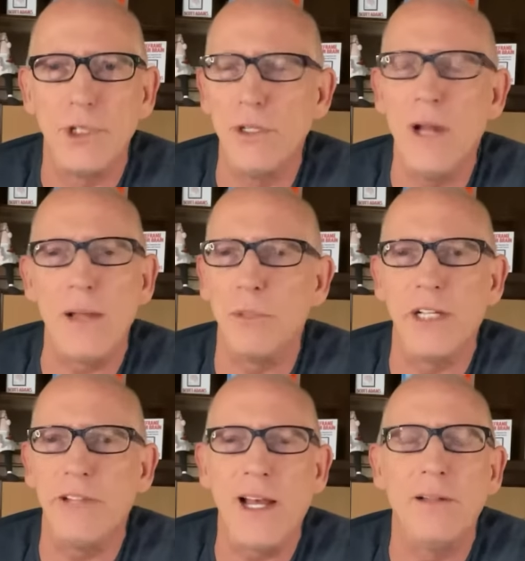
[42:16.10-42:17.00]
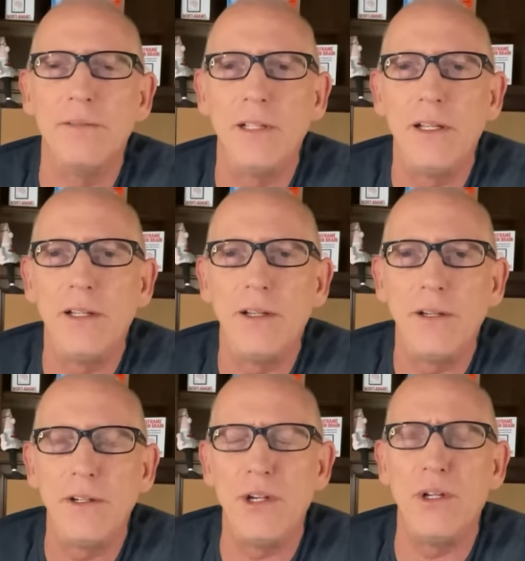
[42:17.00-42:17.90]
Do you not believe that?
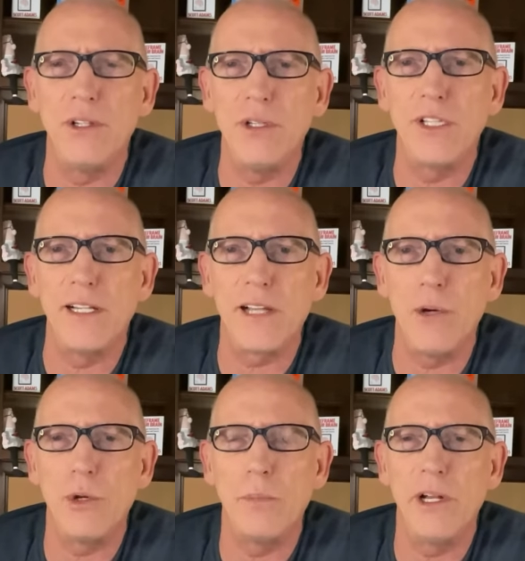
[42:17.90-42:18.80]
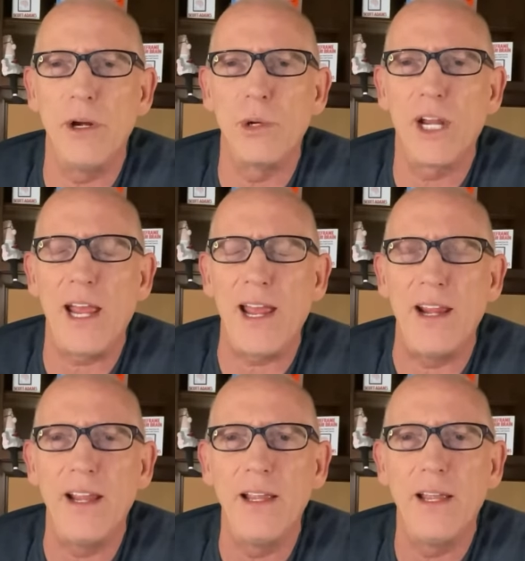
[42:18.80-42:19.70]
Do you think I would have been
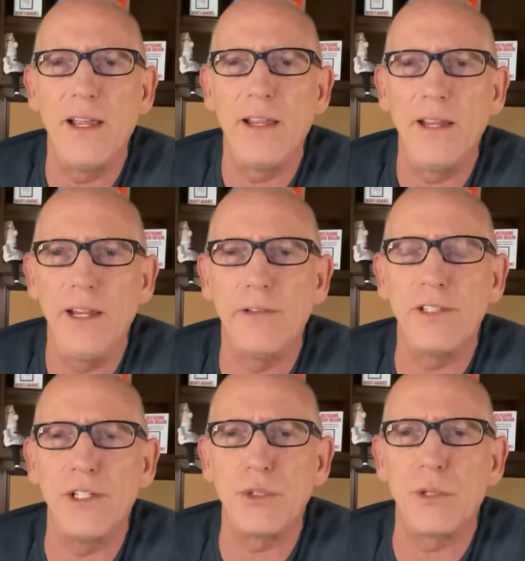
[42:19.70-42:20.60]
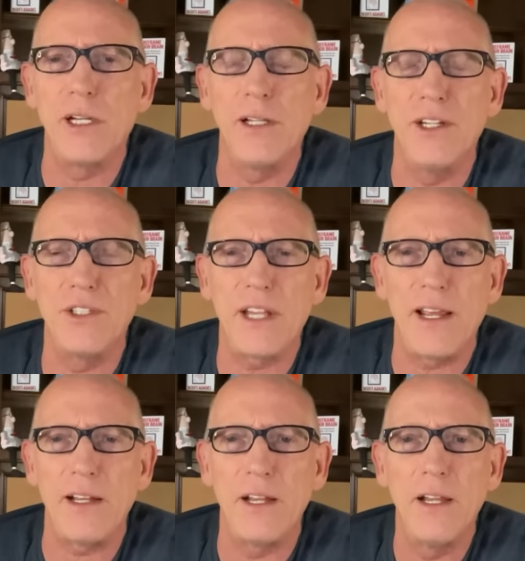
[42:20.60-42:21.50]
okay if the Israelis
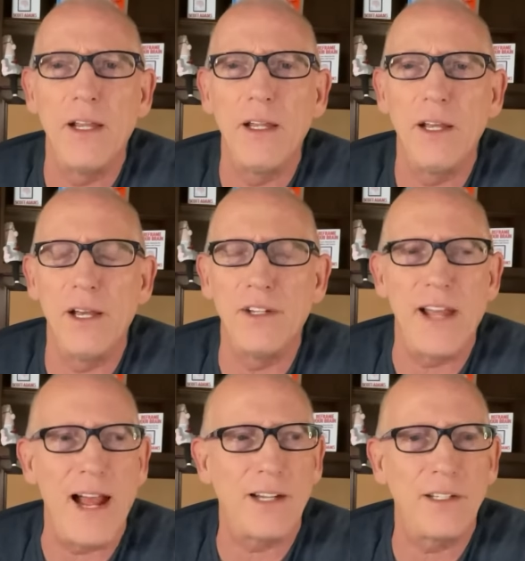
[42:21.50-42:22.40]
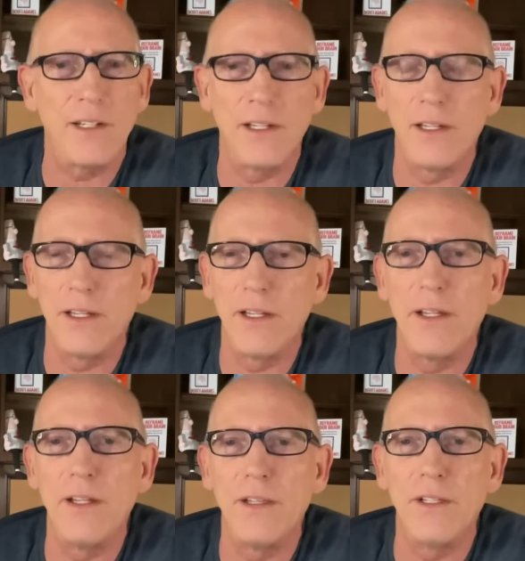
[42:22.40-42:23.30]
had attacked
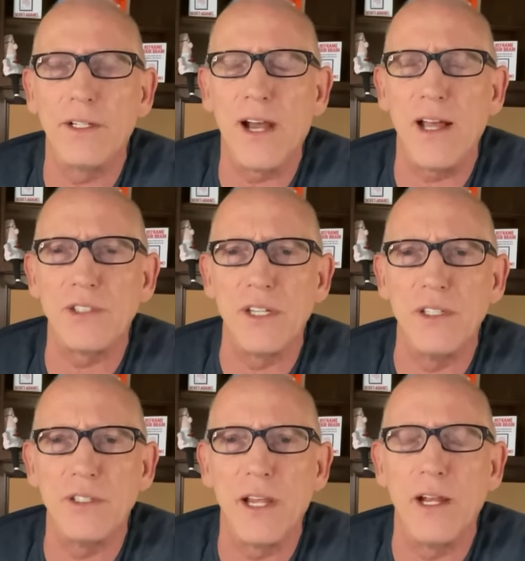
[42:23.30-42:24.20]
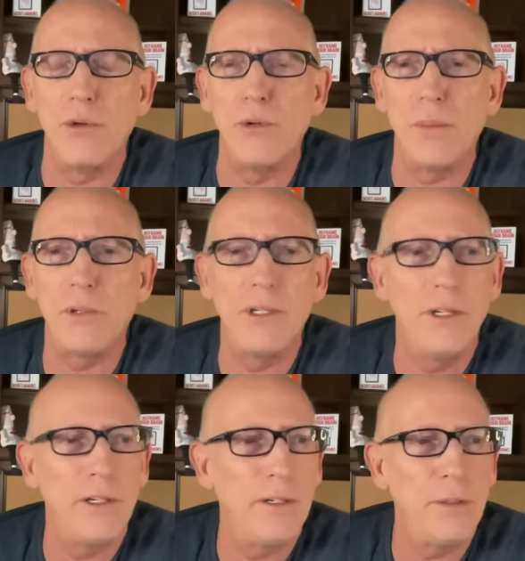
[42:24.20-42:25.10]
the Gazans and ripped
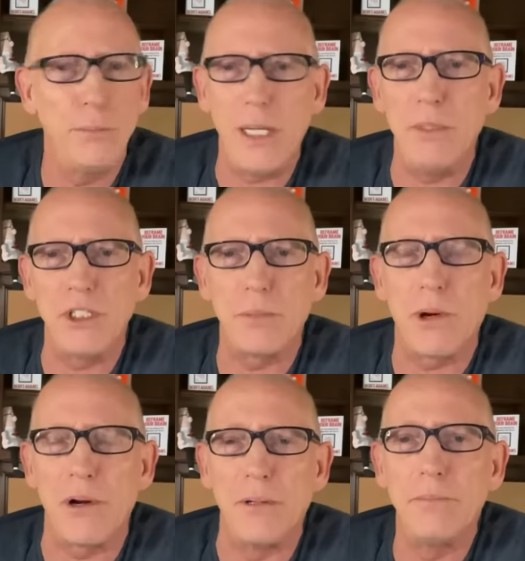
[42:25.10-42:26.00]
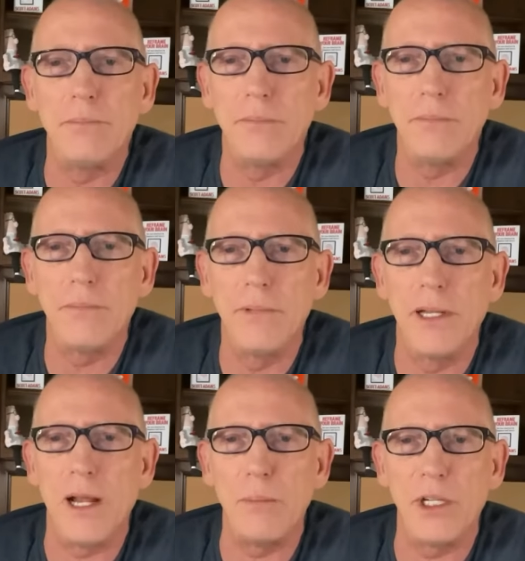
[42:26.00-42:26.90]
babies apart?
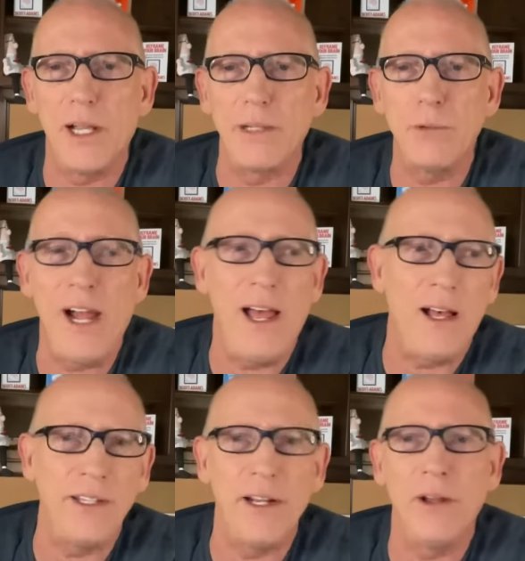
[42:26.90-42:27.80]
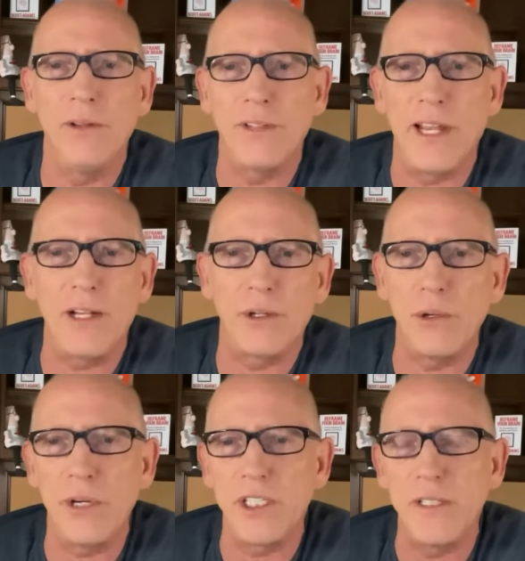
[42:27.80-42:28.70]
And I'd be like, well, you know, they had a good
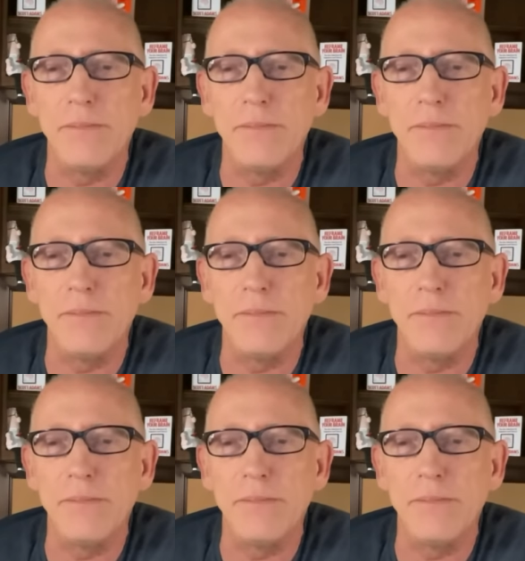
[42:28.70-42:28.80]
reason.